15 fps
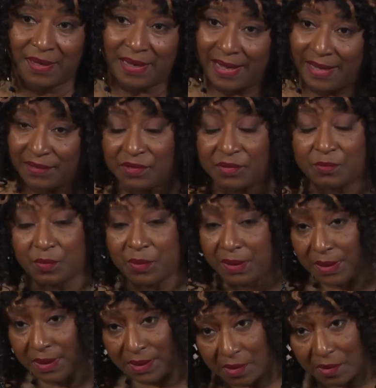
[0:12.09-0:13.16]
has
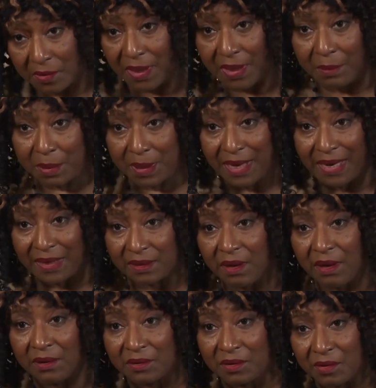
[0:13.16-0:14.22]
really no impact
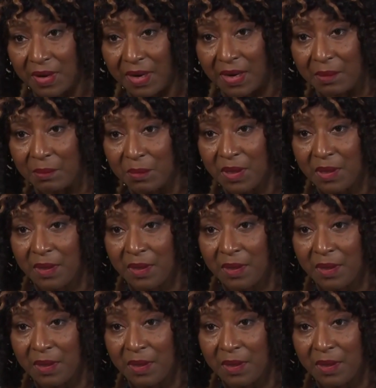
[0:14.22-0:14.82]
on crime.